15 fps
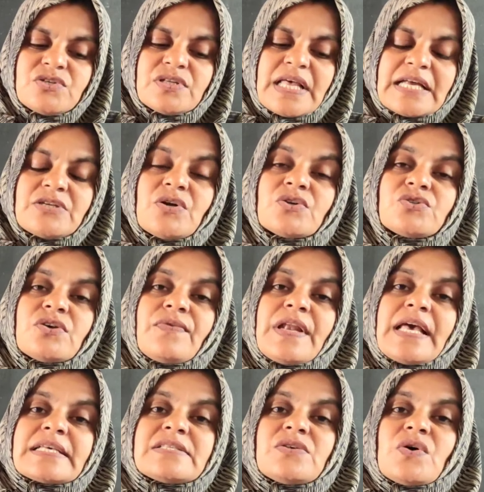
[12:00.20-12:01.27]
that also will
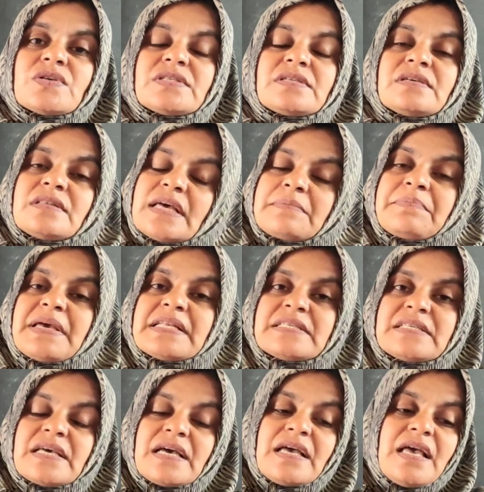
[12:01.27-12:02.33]
exhaust. That means
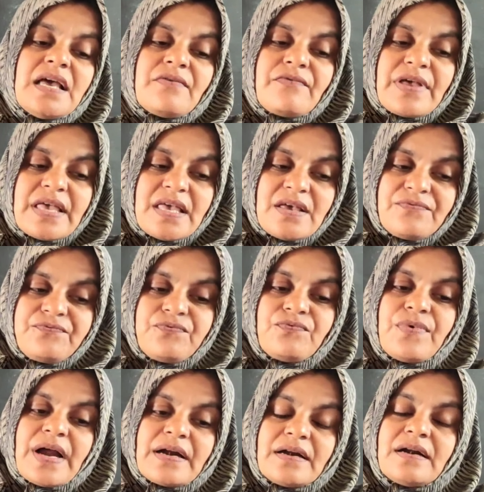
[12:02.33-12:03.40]
if
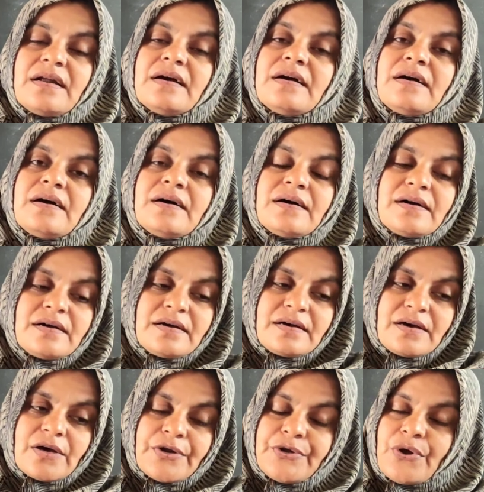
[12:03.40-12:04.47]
one
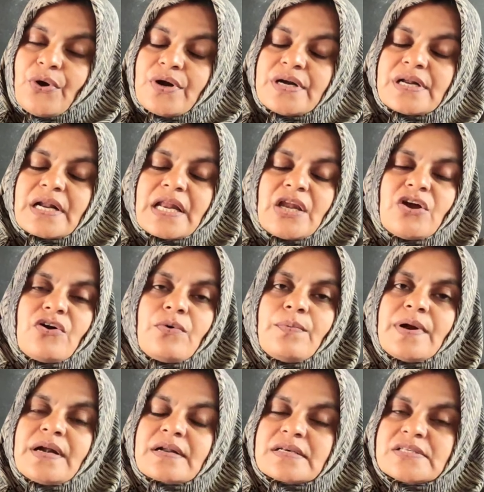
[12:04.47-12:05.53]

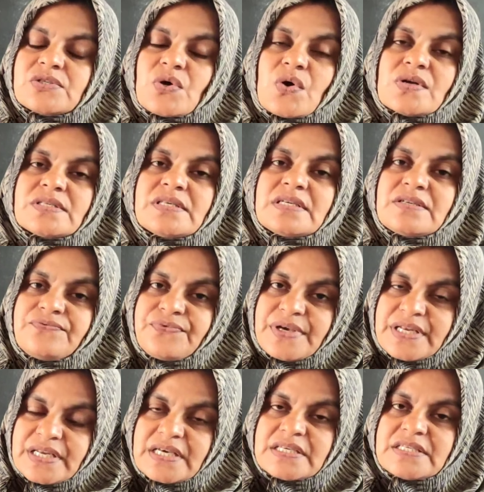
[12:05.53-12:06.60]
non-renewable resource it
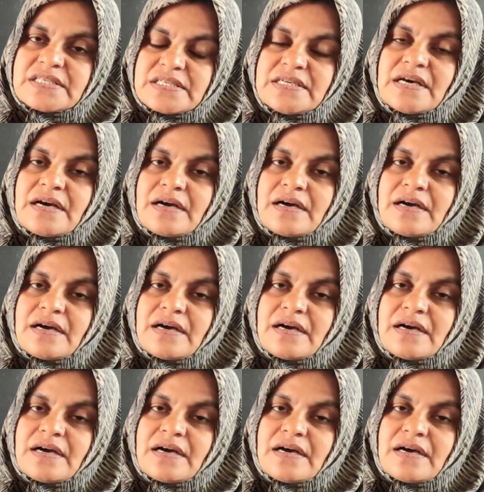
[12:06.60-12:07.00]
finished,